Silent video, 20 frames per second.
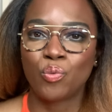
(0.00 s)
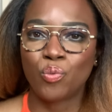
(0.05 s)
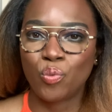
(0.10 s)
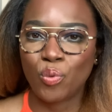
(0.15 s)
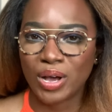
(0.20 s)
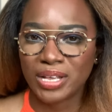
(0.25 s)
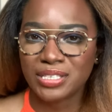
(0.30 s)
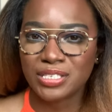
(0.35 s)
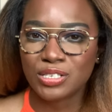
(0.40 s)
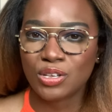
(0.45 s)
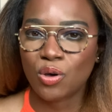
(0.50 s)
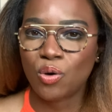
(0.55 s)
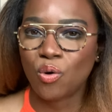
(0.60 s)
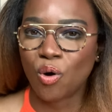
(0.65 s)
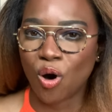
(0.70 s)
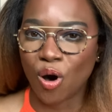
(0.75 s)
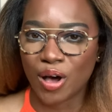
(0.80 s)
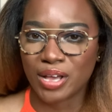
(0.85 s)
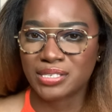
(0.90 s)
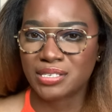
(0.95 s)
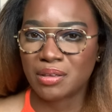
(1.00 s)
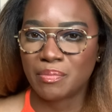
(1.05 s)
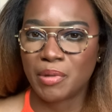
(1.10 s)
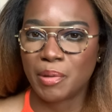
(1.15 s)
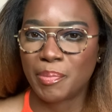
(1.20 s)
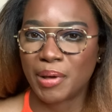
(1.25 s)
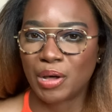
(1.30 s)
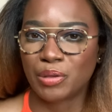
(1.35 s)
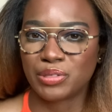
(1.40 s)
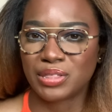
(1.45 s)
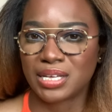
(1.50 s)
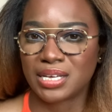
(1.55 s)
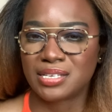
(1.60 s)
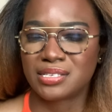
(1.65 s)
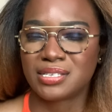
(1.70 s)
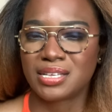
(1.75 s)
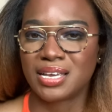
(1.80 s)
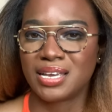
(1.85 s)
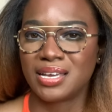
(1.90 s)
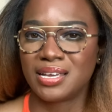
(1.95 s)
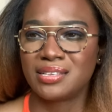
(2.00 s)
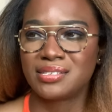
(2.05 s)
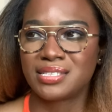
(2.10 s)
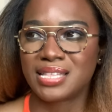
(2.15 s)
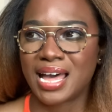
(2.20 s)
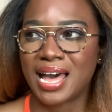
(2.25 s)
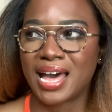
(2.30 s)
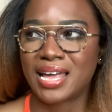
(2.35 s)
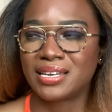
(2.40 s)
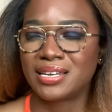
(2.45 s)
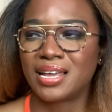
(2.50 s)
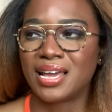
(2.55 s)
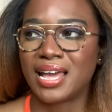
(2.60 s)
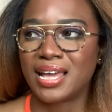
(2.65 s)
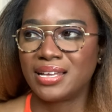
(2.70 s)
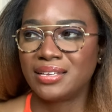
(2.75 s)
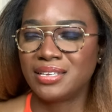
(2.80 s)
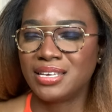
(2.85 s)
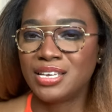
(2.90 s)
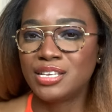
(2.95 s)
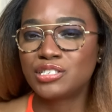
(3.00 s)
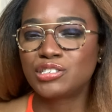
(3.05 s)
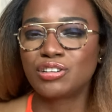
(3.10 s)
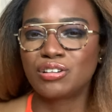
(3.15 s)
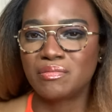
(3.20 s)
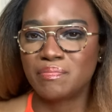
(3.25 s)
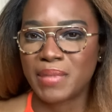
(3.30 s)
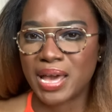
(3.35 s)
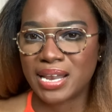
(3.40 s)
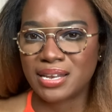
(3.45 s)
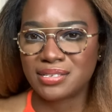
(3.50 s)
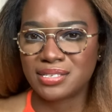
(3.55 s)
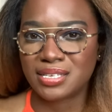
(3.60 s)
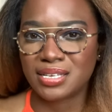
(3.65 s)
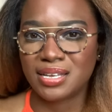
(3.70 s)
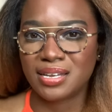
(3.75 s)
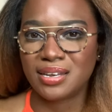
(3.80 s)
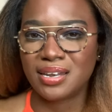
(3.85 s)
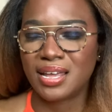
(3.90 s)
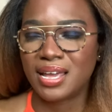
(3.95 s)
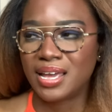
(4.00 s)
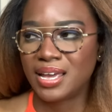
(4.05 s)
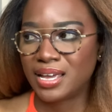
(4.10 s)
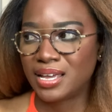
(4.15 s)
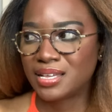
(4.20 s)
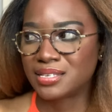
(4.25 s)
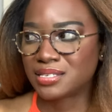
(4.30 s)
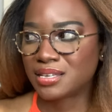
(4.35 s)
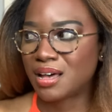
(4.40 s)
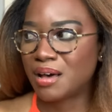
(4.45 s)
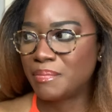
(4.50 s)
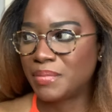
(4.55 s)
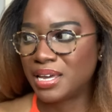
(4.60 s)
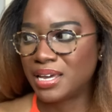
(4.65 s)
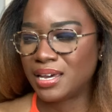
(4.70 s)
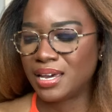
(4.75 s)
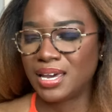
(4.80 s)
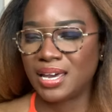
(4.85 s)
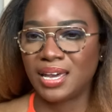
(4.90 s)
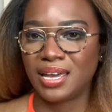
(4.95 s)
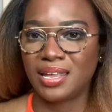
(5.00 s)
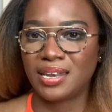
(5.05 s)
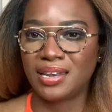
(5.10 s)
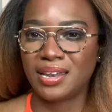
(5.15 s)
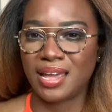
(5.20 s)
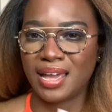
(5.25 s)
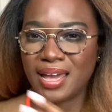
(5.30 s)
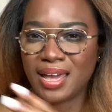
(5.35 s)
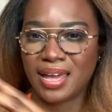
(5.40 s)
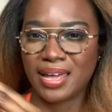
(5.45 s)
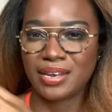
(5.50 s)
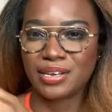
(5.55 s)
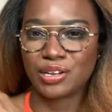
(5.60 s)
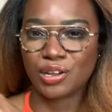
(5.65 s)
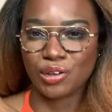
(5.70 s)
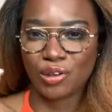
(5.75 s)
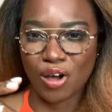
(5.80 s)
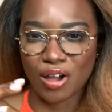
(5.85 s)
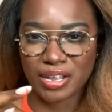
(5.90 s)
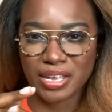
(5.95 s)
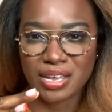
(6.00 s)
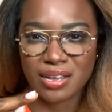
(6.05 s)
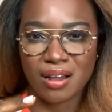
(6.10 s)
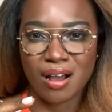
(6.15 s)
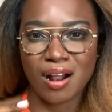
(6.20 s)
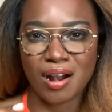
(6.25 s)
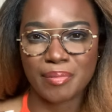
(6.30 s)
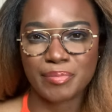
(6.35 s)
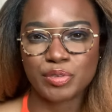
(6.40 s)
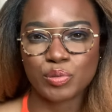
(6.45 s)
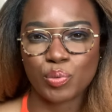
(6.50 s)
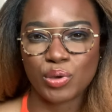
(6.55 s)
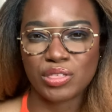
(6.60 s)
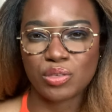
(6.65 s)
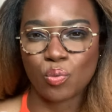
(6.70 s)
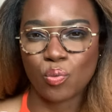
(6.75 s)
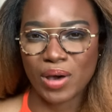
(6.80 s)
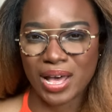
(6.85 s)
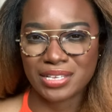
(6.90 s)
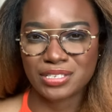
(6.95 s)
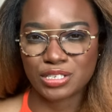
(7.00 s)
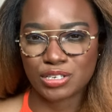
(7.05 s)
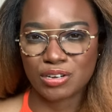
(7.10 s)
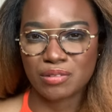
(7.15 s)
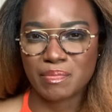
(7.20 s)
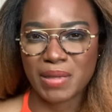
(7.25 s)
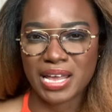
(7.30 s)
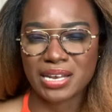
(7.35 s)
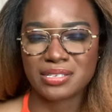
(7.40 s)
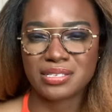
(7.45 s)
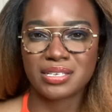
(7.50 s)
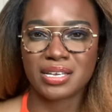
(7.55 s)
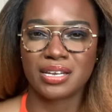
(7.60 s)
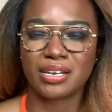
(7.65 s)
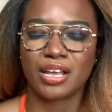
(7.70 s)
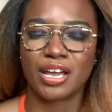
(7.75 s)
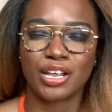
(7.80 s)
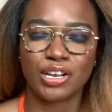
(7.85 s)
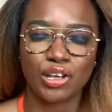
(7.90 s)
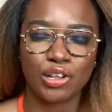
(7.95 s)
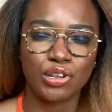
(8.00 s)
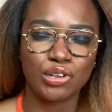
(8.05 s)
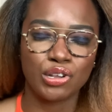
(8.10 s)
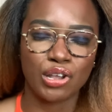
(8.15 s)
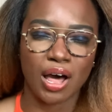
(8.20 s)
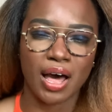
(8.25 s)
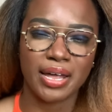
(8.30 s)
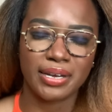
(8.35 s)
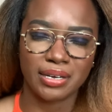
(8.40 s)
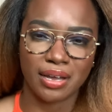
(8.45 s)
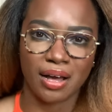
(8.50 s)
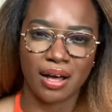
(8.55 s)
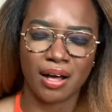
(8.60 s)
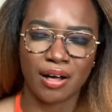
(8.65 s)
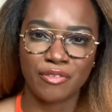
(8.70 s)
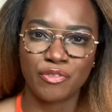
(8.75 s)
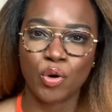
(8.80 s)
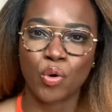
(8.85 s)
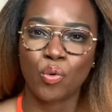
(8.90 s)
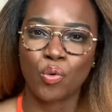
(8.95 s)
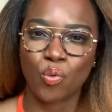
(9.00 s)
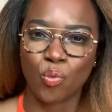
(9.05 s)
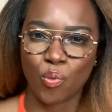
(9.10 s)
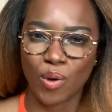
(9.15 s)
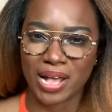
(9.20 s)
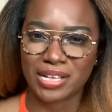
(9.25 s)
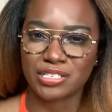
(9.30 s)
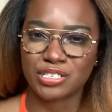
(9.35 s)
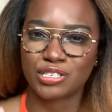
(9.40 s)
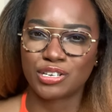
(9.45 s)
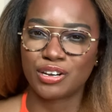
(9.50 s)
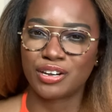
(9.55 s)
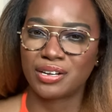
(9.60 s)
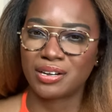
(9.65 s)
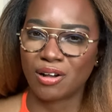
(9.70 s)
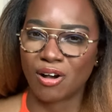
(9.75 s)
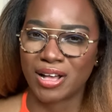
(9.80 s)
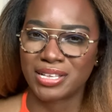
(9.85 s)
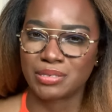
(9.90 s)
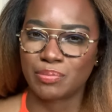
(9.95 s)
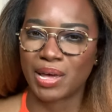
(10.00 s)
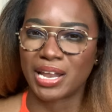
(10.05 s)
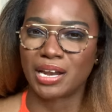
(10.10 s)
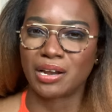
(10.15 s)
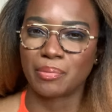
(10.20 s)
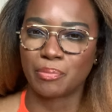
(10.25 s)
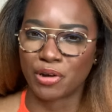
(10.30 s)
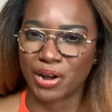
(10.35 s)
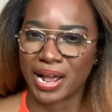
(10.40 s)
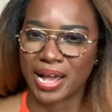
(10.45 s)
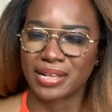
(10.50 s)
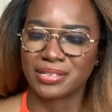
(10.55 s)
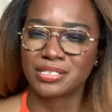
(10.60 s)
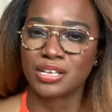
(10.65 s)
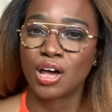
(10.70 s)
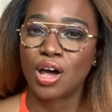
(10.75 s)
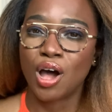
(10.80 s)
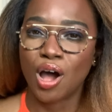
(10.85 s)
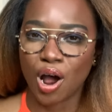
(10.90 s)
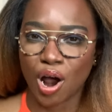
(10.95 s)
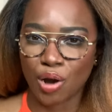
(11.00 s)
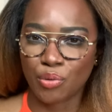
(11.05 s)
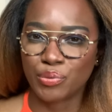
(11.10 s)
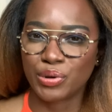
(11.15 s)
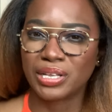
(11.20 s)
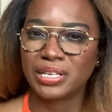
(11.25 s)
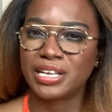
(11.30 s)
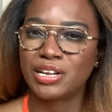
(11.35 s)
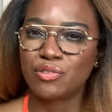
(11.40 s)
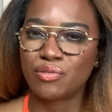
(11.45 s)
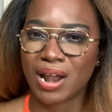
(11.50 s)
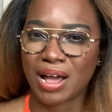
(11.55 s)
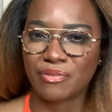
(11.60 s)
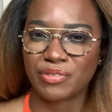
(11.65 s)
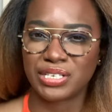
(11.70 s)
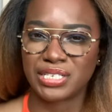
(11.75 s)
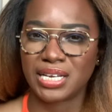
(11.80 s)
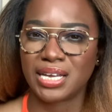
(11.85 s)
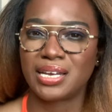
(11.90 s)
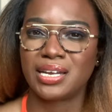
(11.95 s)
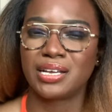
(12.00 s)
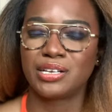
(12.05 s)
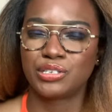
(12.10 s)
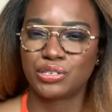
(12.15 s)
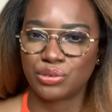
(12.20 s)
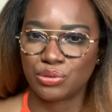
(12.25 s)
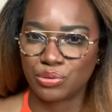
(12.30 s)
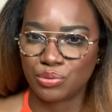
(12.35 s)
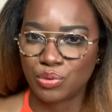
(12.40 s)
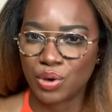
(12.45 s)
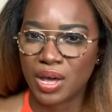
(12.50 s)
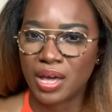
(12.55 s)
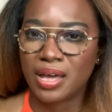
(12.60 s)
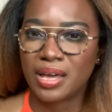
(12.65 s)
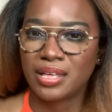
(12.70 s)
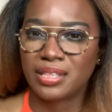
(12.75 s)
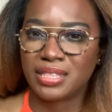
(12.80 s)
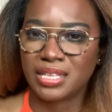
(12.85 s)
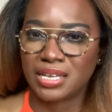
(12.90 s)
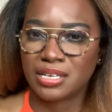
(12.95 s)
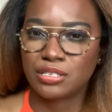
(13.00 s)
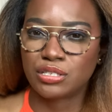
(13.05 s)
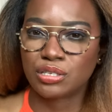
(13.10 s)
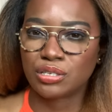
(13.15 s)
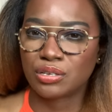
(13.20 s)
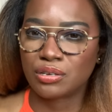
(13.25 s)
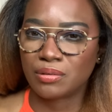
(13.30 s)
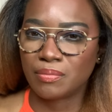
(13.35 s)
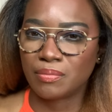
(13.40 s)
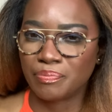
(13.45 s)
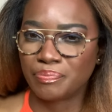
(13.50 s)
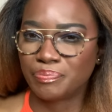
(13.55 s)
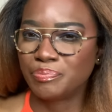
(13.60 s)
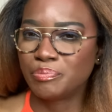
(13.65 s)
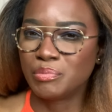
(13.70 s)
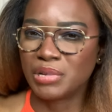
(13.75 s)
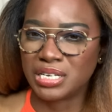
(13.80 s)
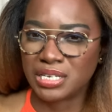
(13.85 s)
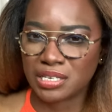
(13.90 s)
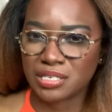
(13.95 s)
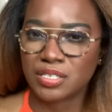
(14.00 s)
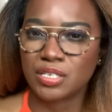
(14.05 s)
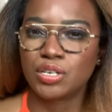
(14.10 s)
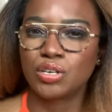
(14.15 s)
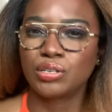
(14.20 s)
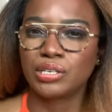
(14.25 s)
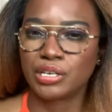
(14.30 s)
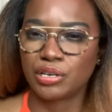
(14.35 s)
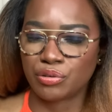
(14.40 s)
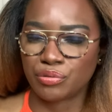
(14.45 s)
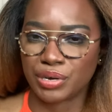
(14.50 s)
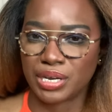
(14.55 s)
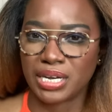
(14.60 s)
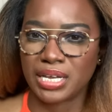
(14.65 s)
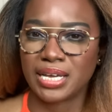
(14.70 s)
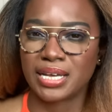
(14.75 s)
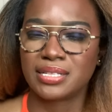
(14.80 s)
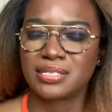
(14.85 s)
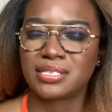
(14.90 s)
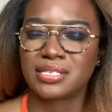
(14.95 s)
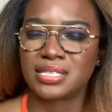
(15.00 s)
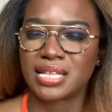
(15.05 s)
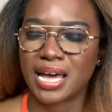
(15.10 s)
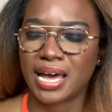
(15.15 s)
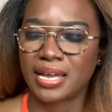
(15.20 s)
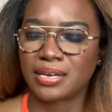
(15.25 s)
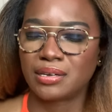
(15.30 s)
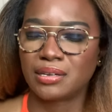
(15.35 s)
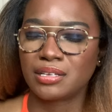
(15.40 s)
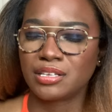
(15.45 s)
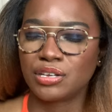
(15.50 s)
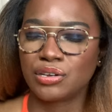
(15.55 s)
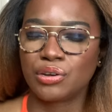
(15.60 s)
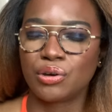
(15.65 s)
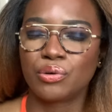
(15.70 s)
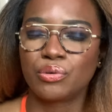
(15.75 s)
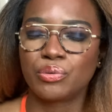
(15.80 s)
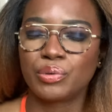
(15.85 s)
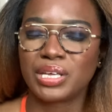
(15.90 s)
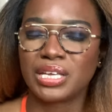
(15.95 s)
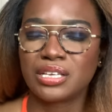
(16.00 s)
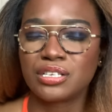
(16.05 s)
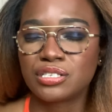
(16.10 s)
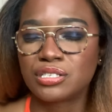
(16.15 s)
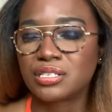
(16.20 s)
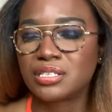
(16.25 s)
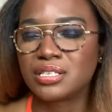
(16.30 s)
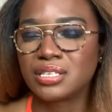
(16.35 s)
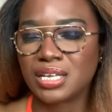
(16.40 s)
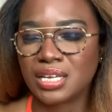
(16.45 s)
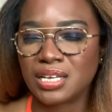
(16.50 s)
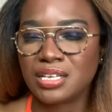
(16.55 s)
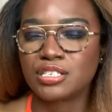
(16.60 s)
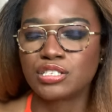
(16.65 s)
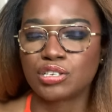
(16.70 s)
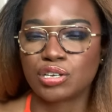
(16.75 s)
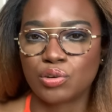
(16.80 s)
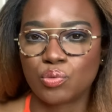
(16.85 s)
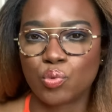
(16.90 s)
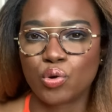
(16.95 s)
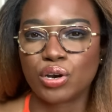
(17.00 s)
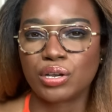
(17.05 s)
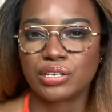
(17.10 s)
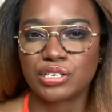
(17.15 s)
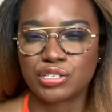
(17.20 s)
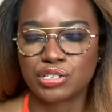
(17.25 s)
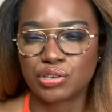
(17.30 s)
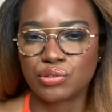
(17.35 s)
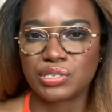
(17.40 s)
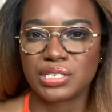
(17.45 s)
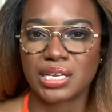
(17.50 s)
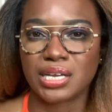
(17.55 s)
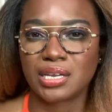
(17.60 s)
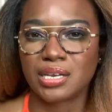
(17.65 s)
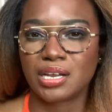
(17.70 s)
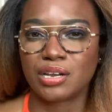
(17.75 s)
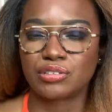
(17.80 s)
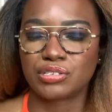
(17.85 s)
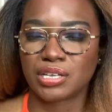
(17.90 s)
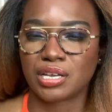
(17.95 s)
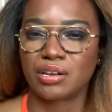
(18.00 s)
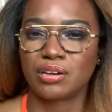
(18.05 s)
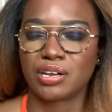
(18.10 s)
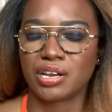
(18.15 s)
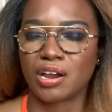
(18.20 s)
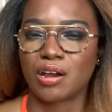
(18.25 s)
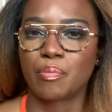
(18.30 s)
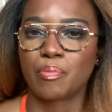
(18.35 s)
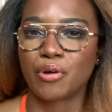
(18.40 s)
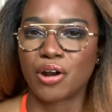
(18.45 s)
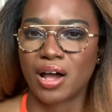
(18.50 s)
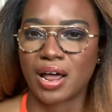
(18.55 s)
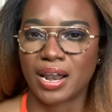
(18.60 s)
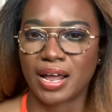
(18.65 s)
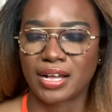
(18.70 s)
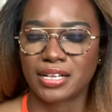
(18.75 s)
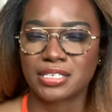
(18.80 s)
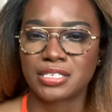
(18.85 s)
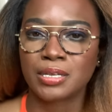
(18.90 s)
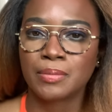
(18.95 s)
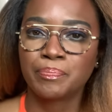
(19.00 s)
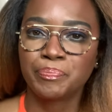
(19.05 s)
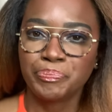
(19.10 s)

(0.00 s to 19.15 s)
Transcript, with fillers: what's so awesome about this is that Eastern medicine is coming in and locking arms with Western medicine, and a lot of Western cosmetic brands are really gravitating to these medicinal ingredients that, you know, East, the Eastern world is using in their skincare products.